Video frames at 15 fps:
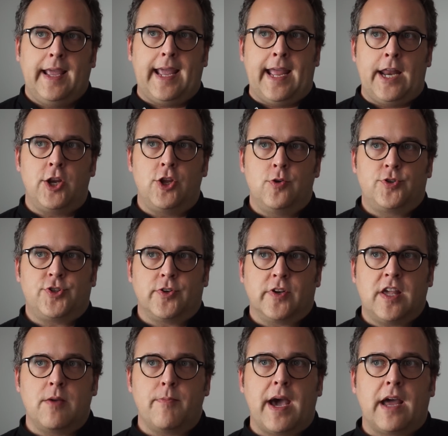and you
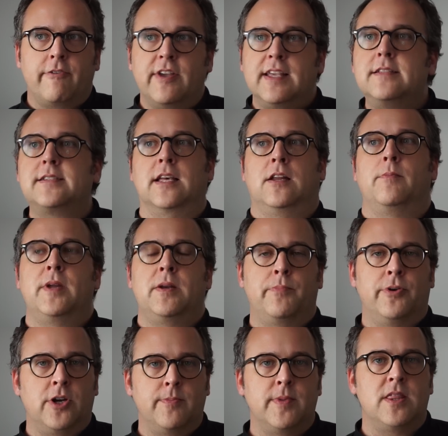took him out of his element and
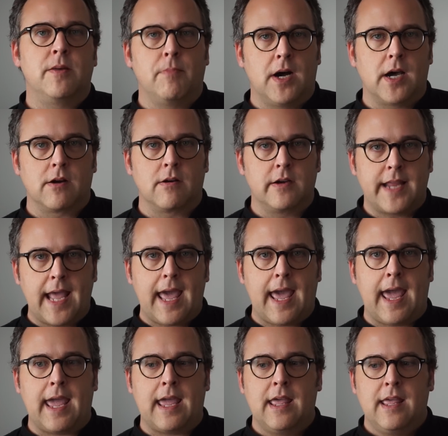put him in the modern
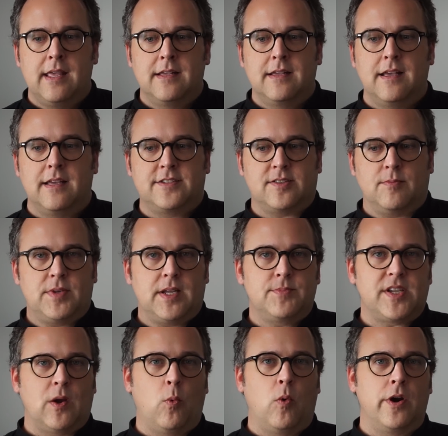day,
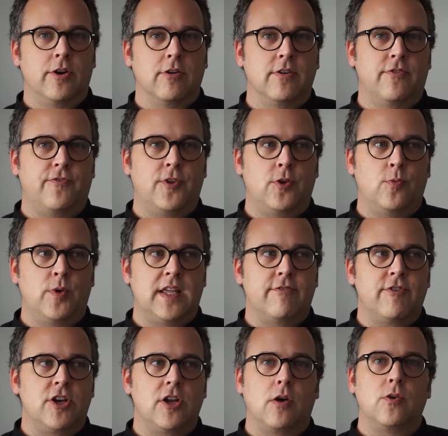sometimes I wonder if you would
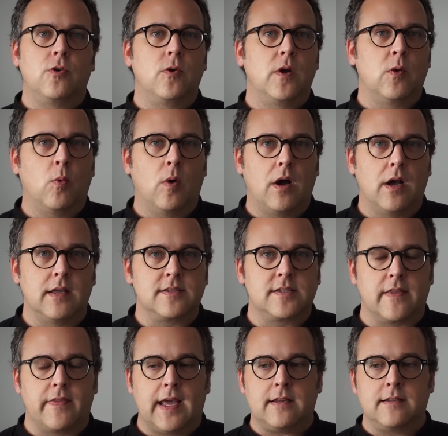even know who he
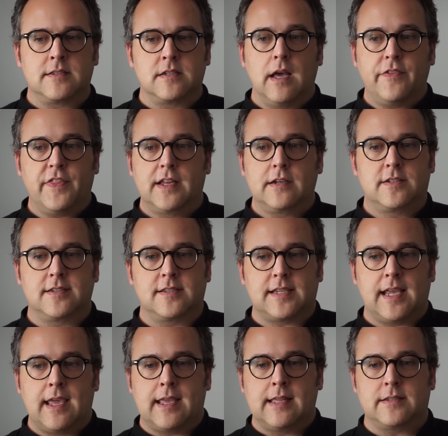was. And that is nothing to
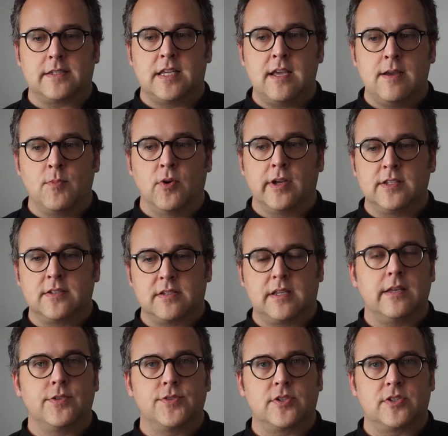say against him or his
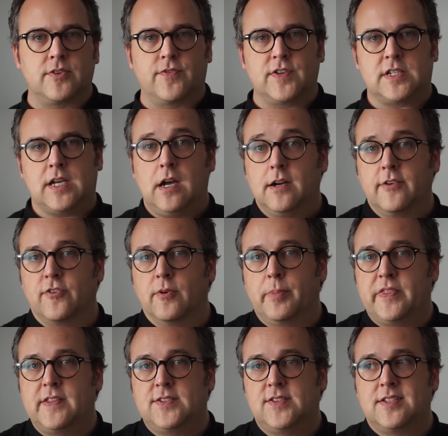skills as a photographer,
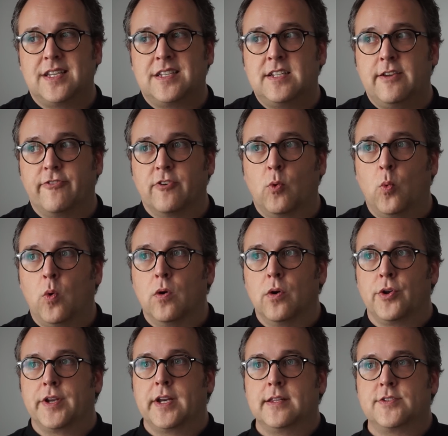but this is a different
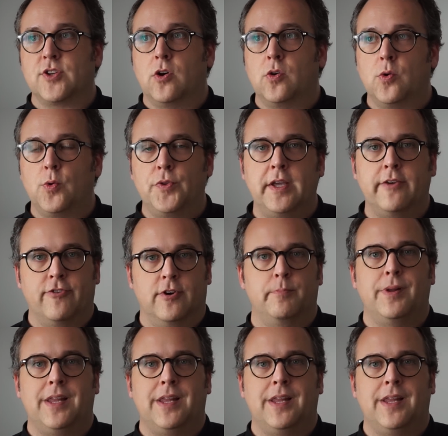world and it's a whole different